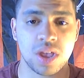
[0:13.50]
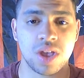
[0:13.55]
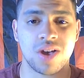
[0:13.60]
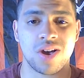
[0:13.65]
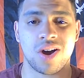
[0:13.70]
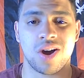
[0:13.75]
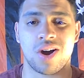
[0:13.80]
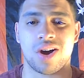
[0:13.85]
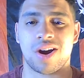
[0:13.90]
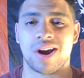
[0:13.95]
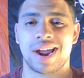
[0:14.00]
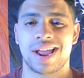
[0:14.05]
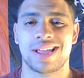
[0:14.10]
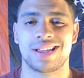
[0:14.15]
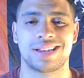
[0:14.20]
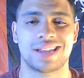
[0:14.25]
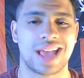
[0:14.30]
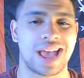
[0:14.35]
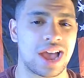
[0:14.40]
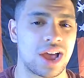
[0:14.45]
All right,
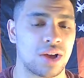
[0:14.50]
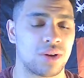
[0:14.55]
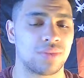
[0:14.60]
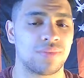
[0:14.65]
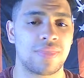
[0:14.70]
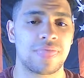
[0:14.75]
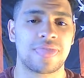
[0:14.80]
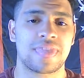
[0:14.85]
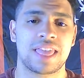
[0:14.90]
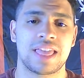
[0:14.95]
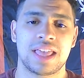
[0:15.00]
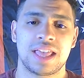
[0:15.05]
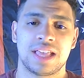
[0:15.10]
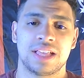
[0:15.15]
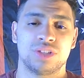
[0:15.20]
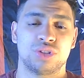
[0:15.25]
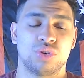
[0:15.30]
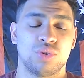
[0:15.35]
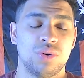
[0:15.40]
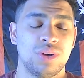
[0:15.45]
now,
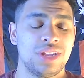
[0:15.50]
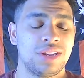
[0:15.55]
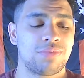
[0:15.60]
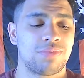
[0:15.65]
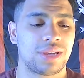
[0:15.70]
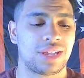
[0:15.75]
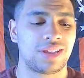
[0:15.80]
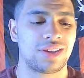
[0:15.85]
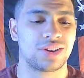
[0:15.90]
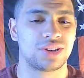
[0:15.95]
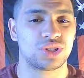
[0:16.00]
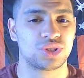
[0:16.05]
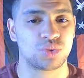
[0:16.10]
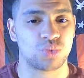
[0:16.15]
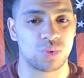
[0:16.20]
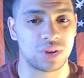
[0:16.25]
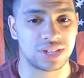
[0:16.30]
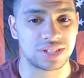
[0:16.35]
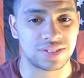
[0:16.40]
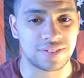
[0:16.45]
Lloyd Pierce
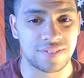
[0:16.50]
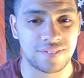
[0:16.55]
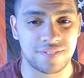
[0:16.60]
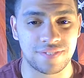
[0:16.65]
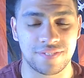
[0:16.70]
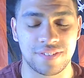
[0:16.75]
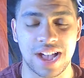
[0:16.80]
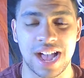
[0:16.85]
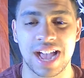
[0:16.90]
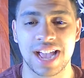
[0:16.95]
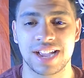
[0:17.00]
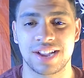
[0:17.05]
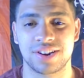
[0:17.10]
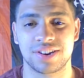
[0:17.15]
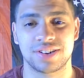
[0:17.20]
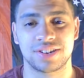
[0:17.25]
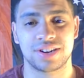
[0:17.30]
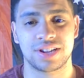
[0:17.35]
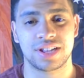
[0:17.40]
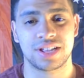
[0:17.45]
was
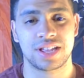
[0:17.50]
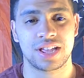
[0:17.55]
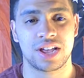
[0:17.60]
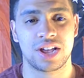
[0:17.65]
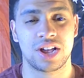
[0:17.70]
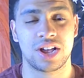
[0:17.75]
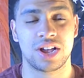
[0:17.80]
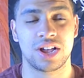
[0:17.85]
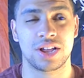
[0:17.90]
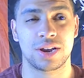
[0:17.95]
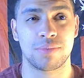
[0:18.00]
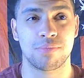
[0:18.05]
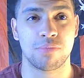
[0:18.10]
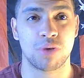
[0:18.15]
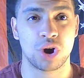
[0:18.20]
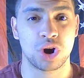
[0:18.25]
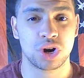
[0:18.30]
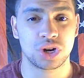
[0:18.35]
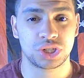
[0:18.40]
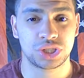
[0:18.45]
fired on
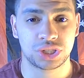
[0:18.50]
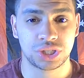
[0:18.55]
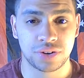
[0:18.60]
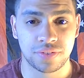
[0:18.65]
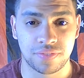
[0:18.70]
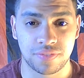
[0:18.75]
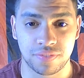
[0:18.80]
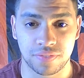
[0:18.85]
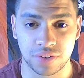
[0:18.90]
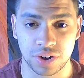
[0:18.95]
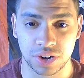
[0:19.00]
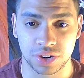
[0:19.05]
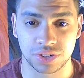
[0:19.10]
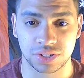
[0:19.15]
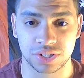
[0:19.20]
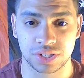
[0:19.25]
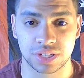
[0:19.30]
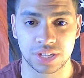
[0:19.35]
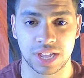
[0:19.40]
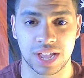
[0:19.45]
March
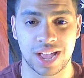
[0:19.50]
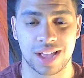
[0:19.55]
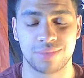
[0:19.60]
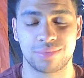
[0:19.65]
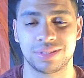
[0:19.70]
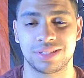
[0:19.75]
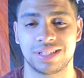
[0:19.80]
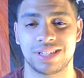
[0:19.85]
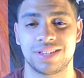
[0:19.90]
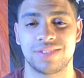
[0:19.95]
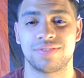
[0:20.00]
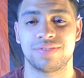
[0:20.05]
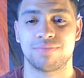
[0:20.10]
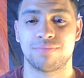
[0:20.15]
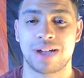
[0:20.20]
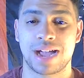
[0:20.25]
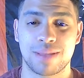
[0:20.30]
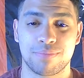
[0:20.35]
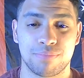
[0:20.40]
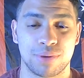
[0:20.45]
1st, I believe,
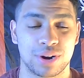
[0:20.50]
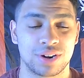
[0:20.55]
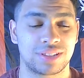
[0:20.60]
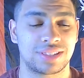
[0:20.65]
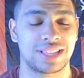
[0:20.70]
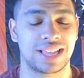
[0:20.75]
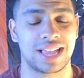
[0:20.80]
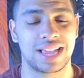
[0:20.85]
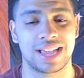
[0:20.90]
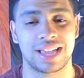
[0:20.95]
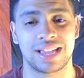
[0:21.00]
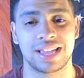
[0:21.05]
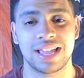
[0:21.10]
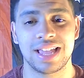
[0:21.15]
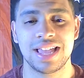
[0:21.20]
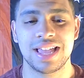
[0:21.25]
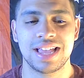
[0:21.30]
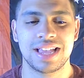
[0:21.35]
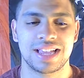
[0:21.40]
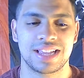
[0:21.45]
my birthday.
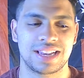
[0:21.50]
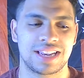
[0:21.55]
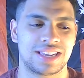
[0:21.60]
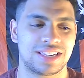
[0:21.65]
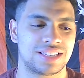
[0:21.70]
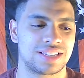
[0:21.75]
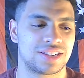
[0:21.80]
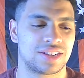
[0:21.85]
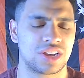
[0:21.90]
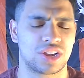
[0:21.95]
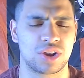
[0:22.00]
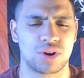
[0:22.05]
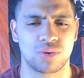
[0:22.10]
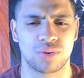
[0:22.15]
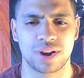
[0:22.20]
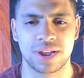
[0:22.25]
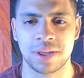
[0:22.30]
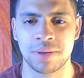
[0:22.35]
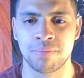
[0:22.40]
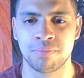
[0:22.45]
It's a
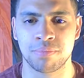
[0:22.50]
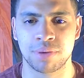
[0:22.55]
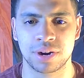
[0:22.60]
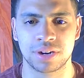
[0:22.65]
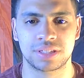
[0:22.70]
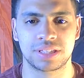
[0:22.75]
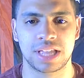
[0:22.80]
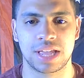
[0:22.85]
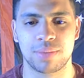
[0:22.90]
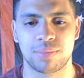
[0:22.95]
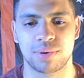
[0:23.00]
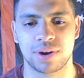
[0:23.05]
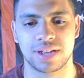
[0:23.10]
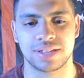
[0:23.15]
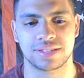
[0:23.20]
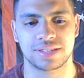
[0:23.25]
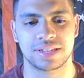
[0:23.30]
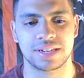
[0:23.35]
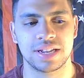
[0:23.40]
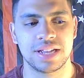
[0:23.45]
grim birthday
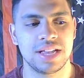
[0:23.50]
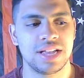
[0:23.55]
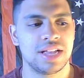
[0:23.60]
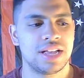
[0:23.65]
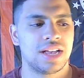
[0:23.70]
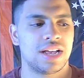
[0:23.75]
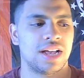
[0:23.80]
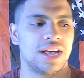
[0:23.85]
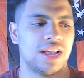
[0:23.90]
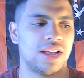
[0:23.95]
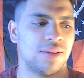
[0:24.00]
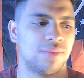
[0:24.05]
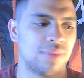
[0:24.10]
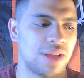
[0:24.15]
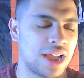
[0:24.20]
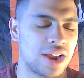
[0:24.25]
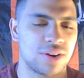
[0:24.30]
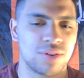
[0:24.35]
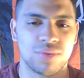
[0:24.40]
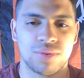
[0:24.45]
present.
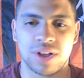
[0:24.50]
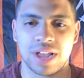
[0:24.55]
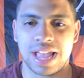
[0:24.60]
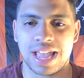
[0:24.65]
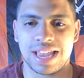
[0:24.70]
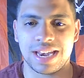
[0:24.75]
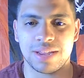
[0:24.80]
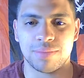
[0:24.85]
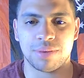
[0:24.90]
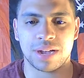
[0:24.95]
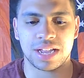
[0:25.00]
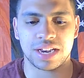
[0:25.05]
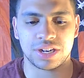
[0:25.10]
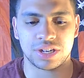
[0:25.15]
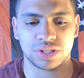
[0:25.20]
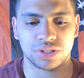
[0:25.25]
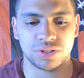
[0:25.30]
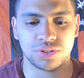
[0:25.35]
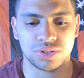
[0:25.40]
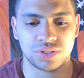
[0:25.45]
I don't want anybody to
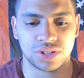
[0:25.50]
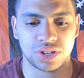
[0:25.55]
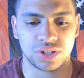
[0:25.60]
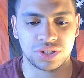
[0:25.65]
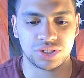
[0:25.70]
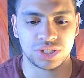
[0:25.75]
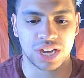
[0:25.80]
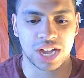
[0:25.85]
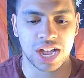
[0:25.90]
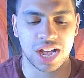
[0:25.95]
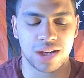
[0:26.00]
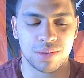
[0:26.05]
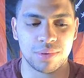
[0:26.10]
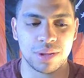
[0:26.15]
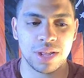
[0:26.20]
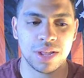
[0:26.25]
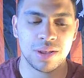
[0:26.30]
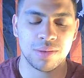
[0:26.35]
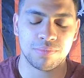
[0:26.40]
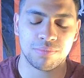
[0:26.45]
lose their job,
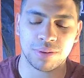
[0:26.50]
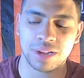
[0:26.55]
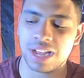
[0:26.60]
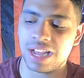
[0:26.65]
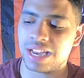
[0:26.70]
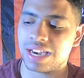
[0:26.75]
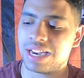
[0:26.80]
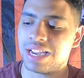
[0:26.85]
but